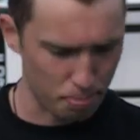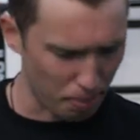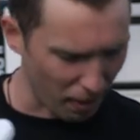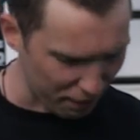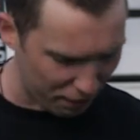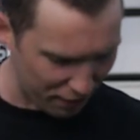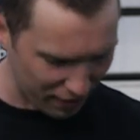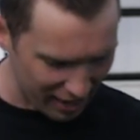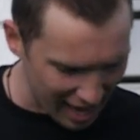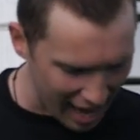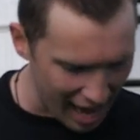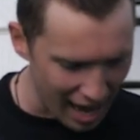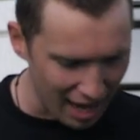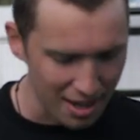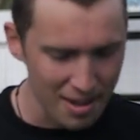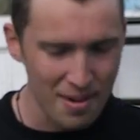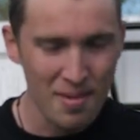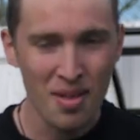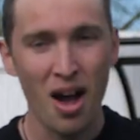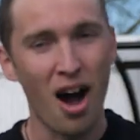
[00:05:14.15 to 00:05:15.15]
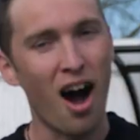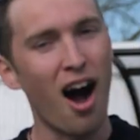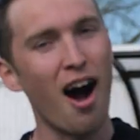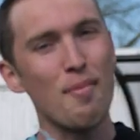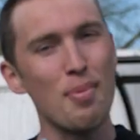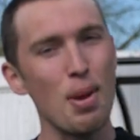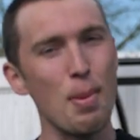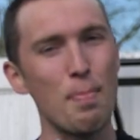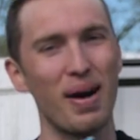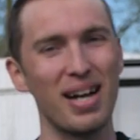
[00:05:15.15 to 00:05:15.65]
But for now,
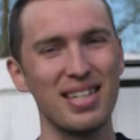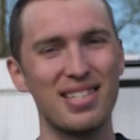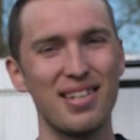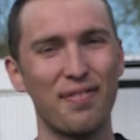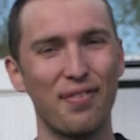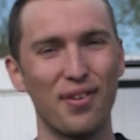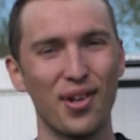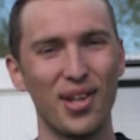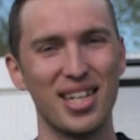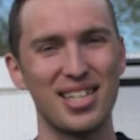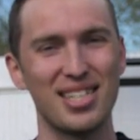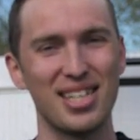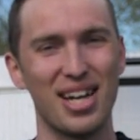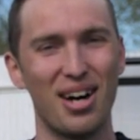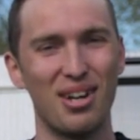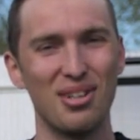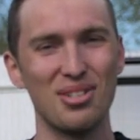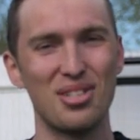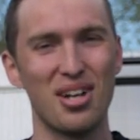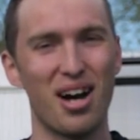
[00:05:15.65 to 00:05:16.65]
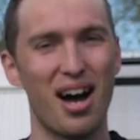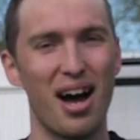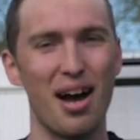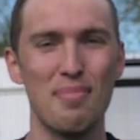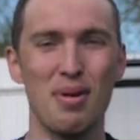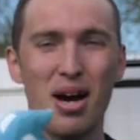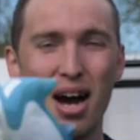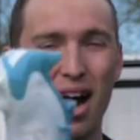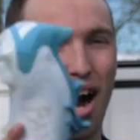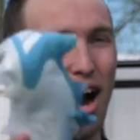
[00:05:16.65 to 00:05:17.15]
I've been buzzing for this the whole
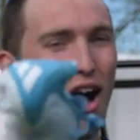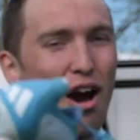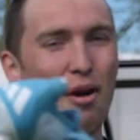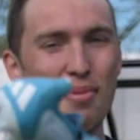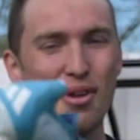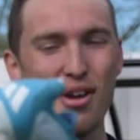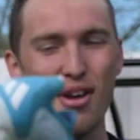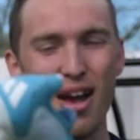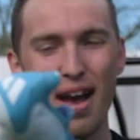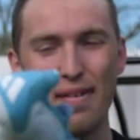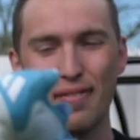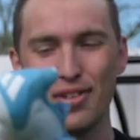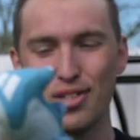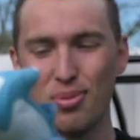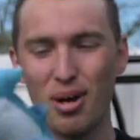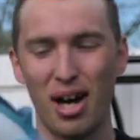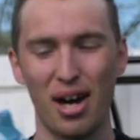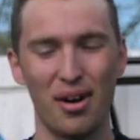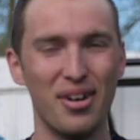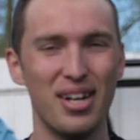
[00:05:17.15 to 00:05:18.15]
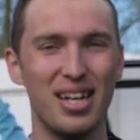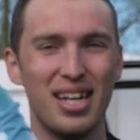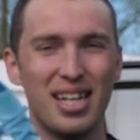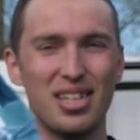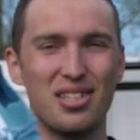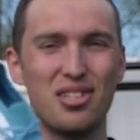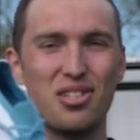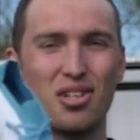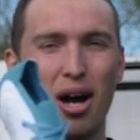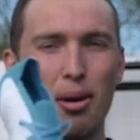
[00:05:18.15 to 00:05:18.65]
time. I hope you have as well.
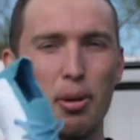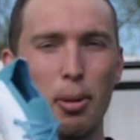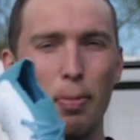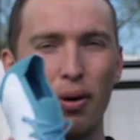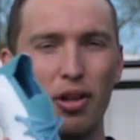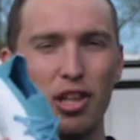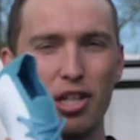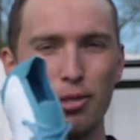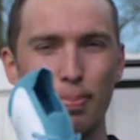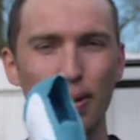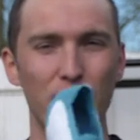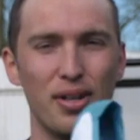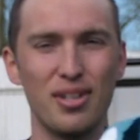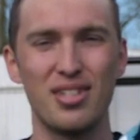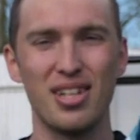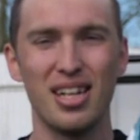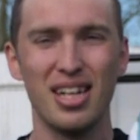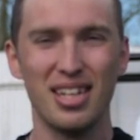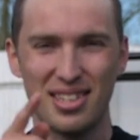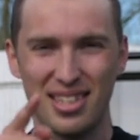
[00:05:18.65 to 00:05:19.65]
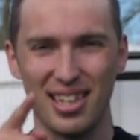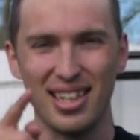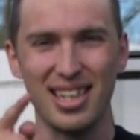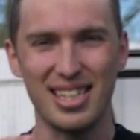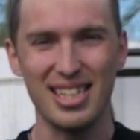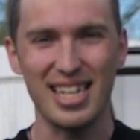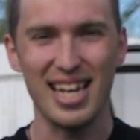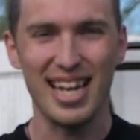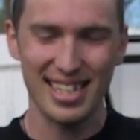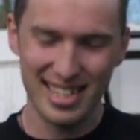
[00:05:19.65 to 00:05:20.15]
It's time to put these boots to the
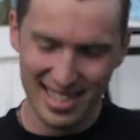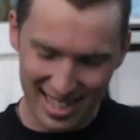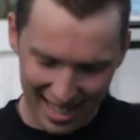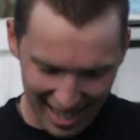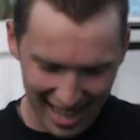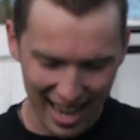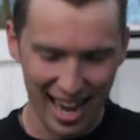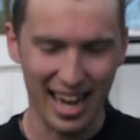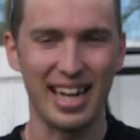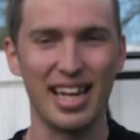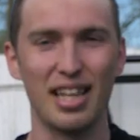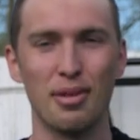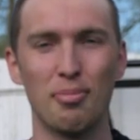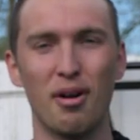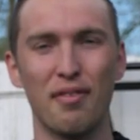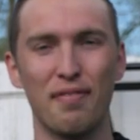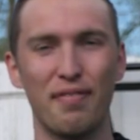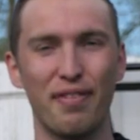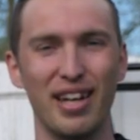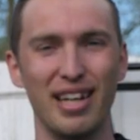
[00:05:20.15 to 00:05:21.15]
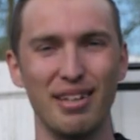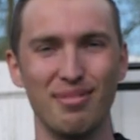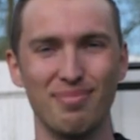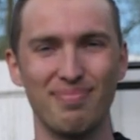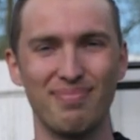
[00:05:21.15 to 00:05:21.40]
test and get them on feet.